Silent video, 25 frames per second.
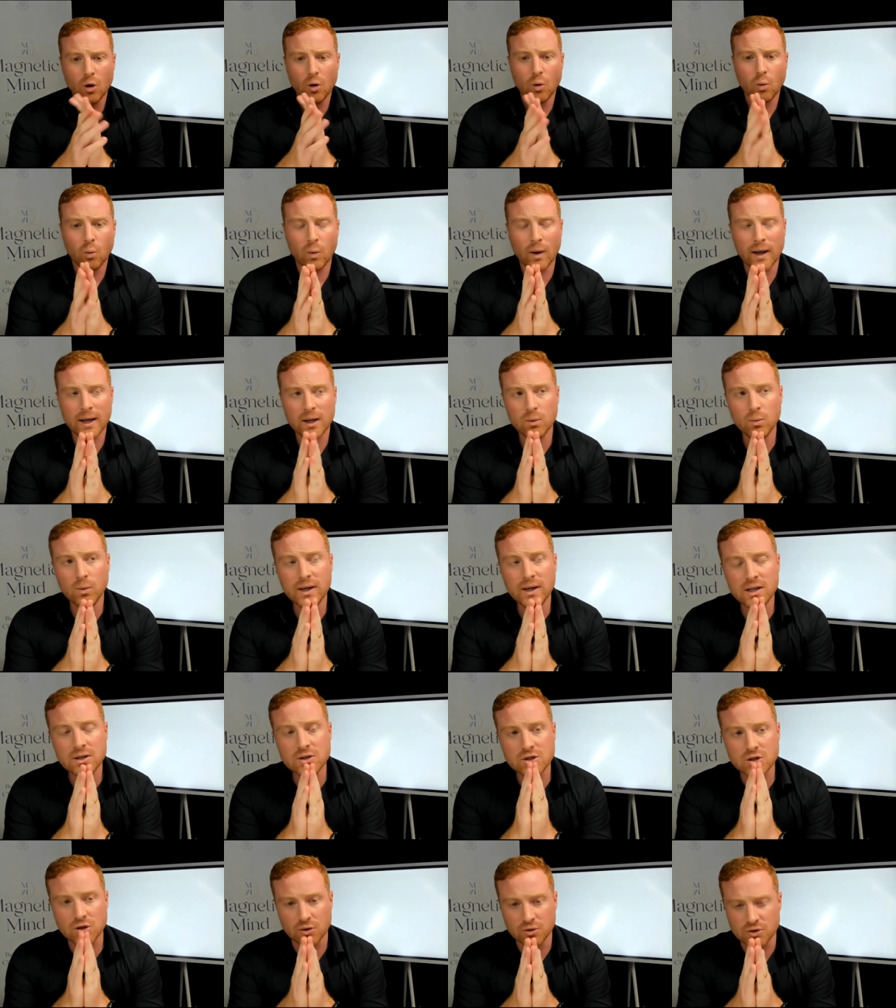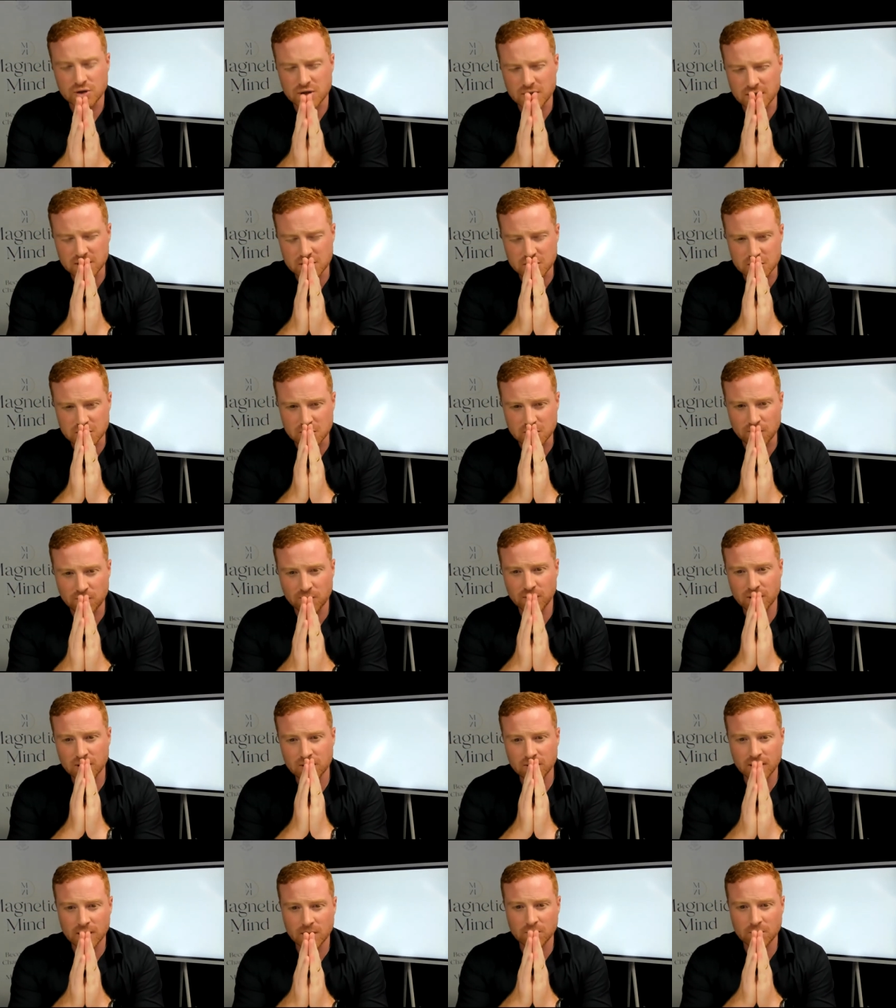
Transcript: When we do, so this is a very